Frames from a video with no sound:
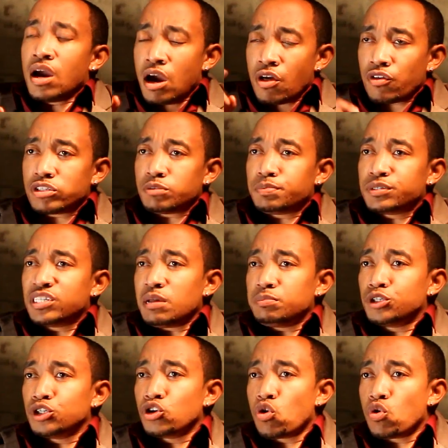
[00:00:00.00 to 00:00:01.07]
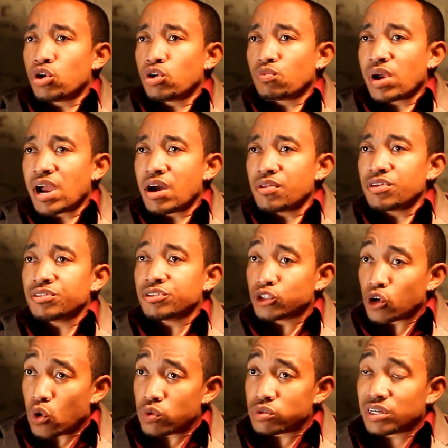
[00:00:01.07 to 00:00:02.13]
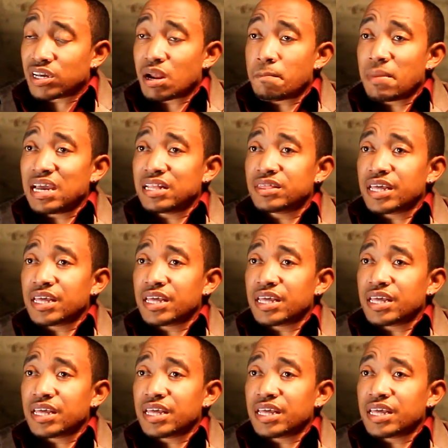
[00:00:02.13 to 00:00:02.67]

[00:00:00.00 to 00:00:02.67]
There's a perception going around that tolls are gonna make